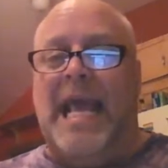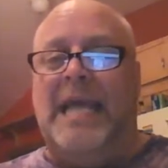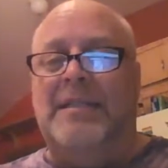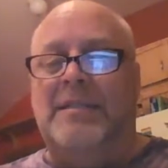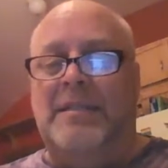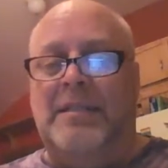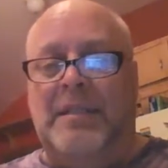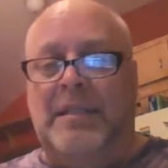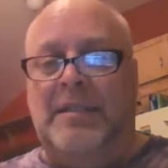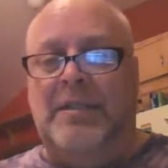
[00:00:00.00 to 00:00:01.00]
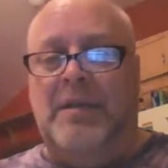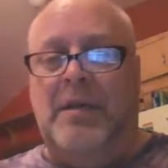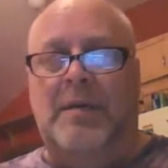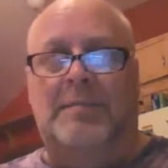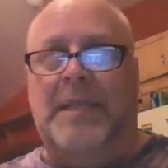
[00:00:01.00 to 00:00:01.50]
and in
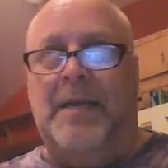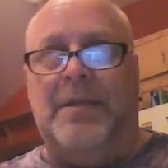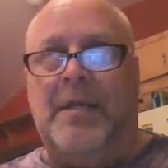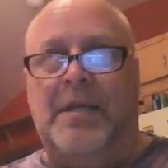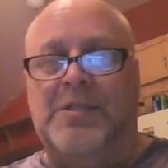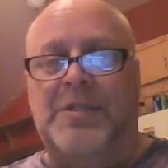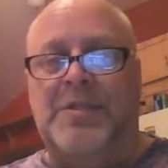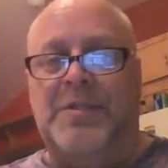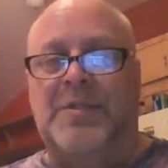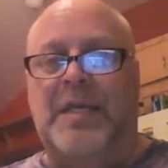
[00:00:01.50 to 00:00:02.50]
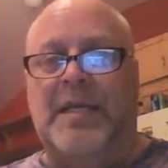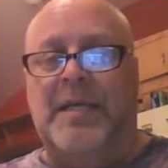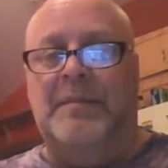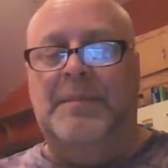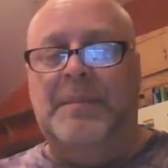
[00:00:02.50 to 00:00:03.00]
Europe and other countries too.
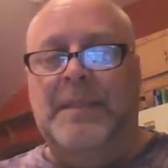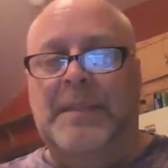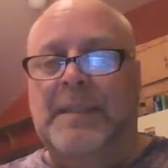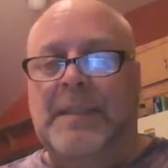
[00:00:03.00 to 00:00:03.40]
They come.